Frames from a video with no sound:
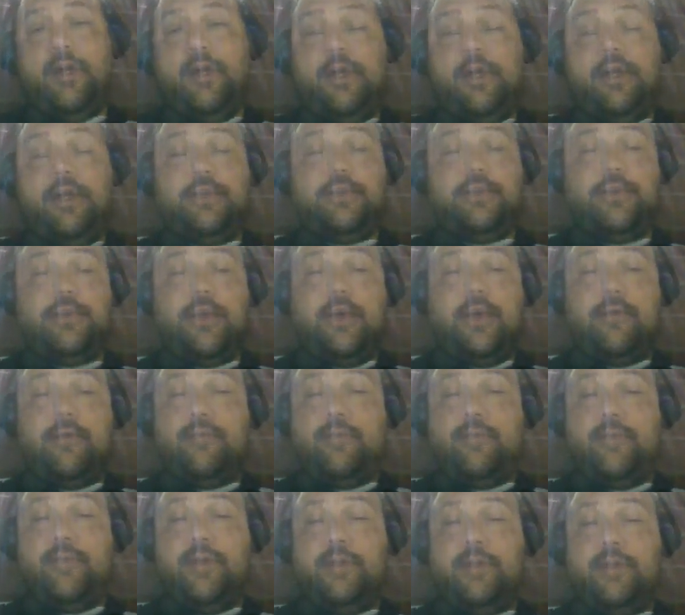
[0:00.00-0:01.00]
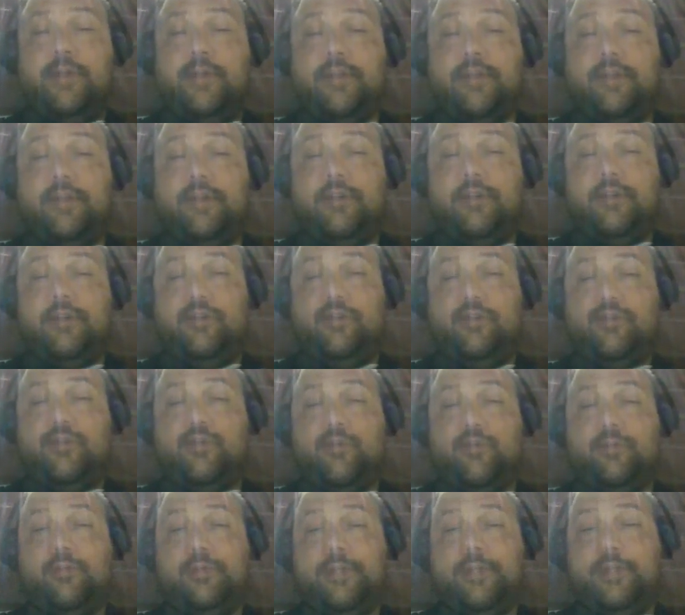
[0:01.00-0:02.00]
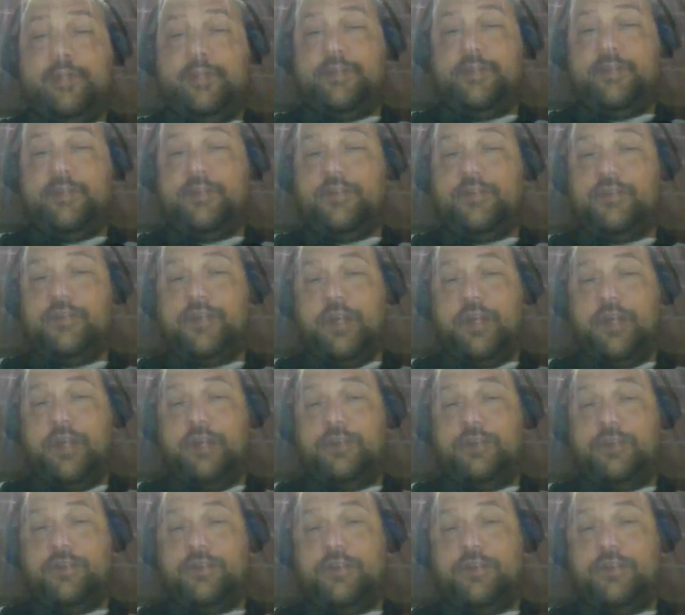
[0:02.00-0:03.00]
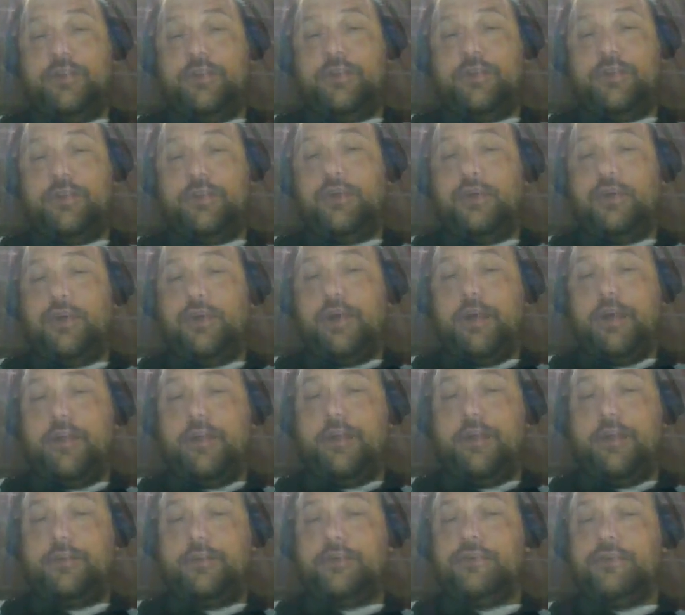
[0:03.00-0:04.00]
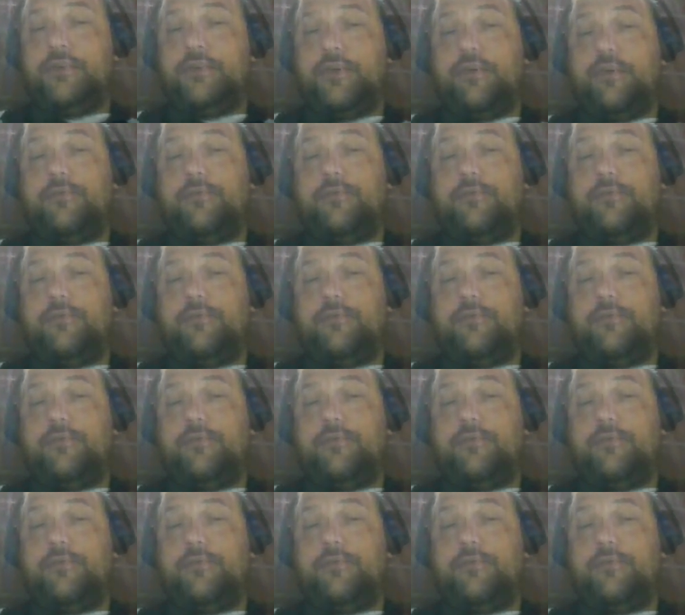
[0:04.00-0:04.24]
it's an unusual place. It's changed, I think, since I